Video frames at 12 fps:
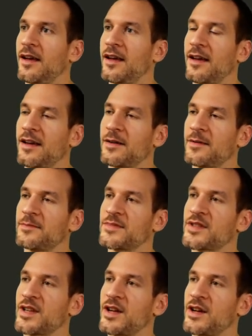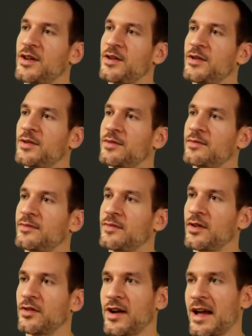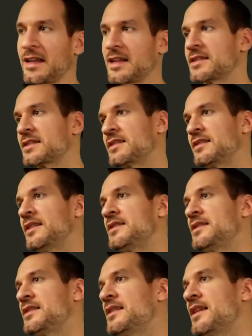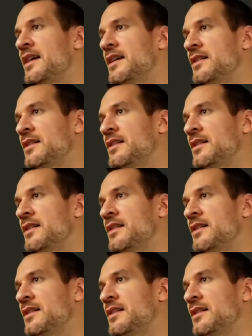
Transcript: So, all right, let's see that it